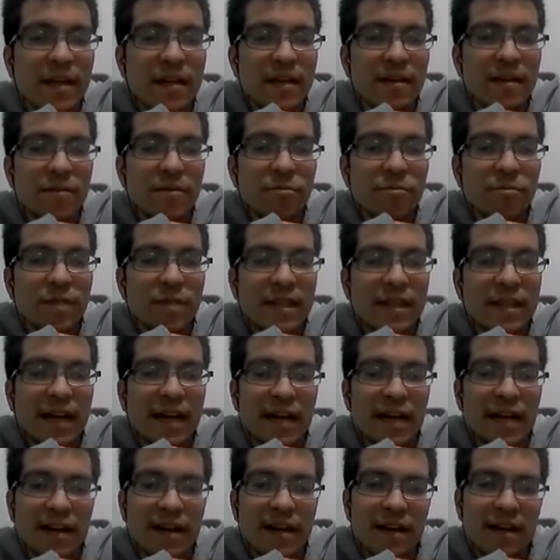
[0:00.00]
with
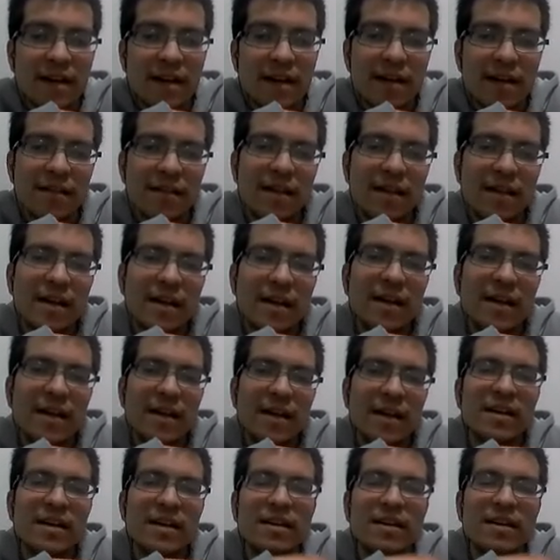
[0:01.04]

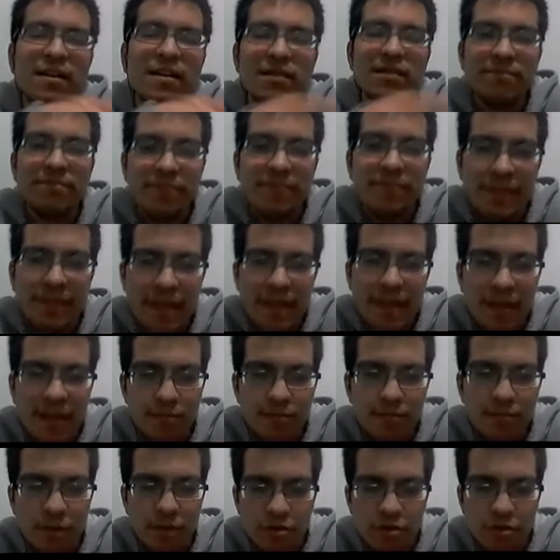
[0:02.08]
at
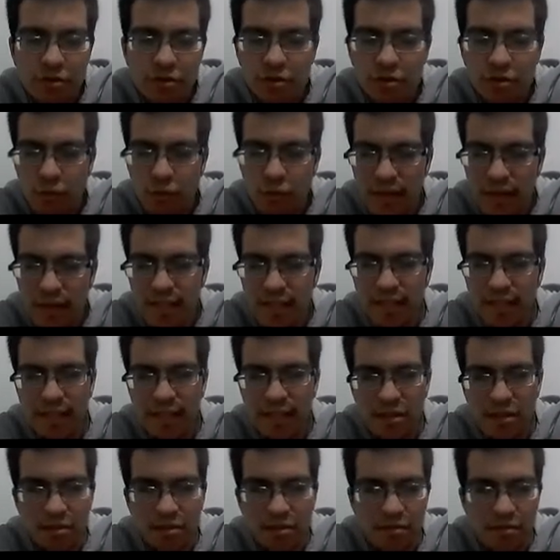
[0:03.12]
most one
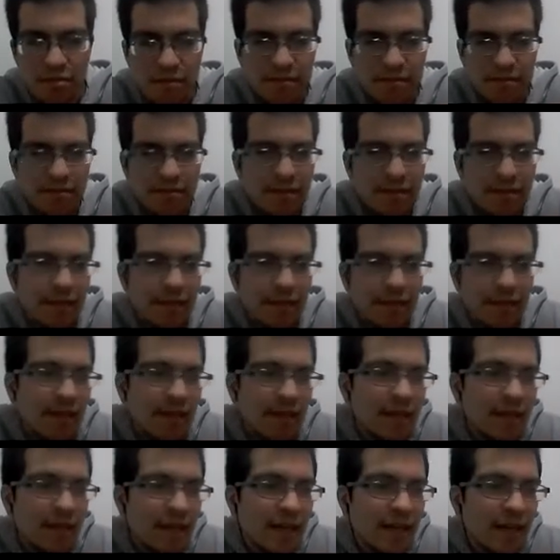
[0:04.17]
detection
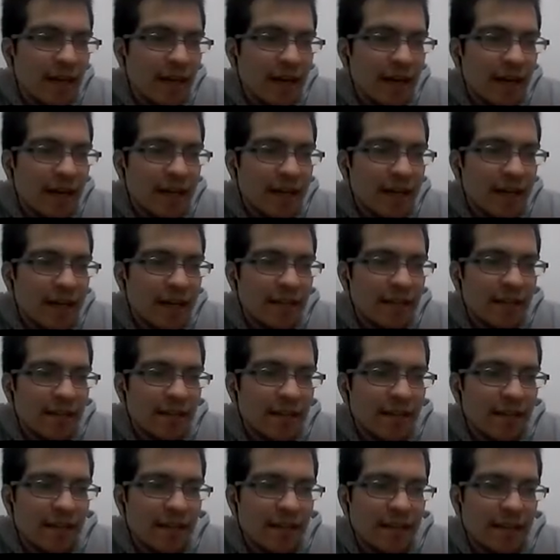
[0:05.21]
and
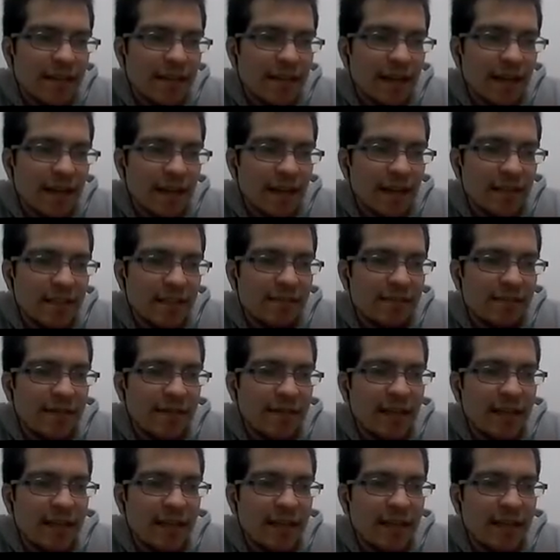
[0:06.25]
that are classified as